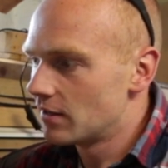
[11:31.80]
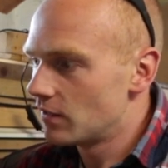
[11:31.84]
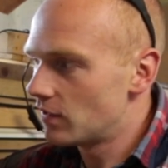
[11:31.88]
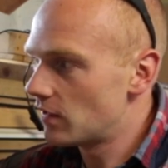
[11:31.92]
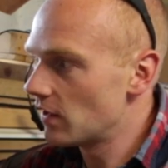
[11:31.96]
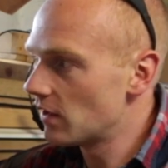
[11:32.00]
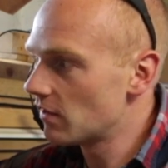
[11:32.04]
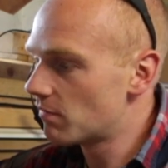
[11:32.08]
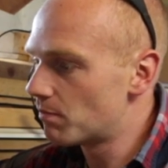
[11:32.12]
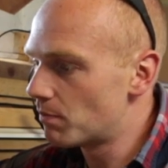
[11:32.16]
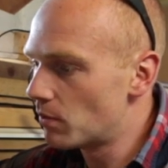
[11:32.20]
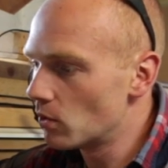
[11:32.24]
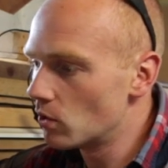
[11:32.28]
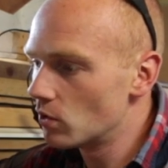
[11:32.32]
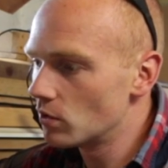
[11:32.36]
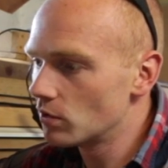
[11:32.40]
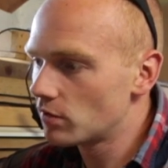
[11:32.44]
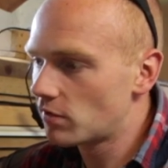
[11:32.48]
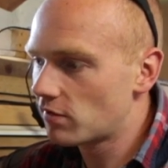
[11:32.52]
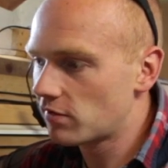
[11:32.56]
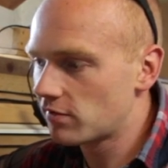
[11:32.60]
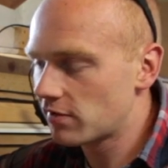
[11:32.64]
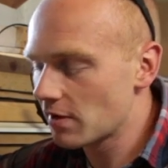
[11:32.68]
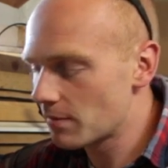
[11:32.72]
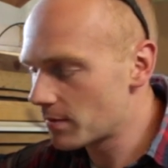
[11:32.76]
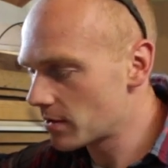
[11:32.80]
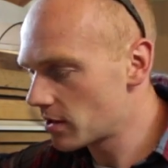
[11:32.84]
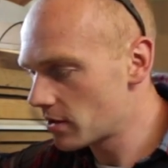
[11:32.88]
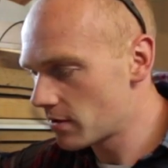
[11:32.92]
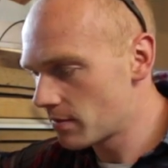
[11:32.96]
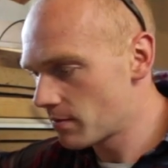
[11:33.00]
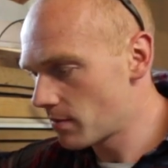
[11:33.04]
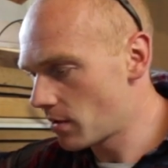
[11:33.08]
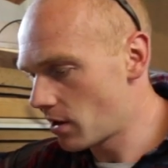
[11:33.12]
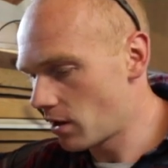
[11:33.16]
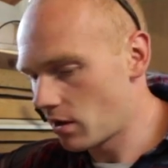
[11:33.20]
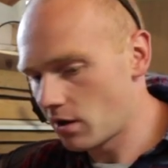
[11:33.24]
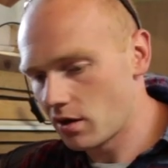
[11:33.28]
these boards, some of
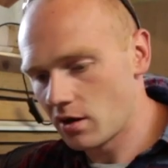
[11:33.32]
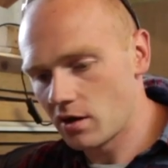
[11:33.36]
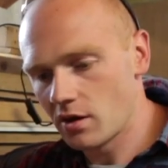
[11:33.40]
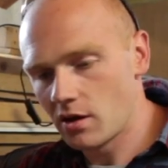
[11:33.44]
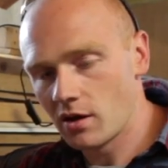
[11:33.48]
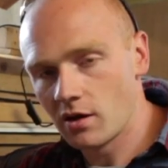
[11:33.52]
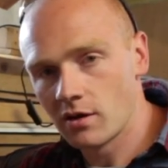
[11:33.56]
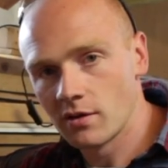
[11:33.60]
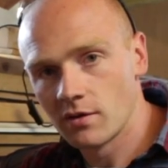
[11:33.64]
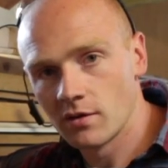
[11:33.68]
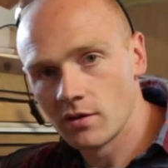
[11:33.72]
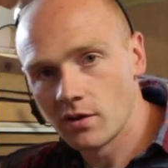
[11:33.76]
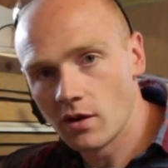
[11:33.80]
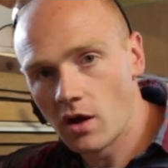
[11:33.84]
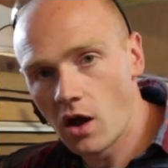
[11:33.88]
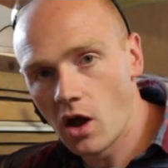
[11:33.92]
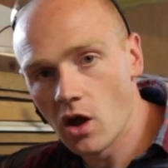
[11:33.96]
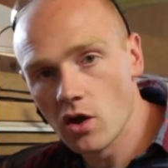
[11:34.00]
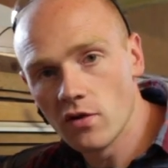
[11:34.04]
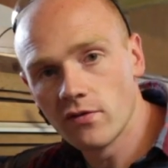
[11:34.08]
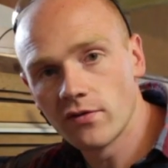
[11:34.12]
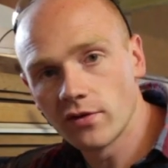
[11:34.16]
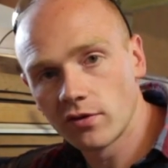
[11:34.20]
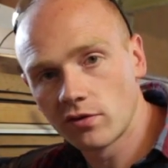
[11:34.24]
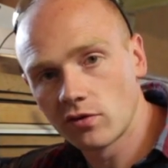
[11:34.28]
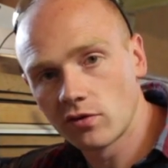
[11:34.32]
them are over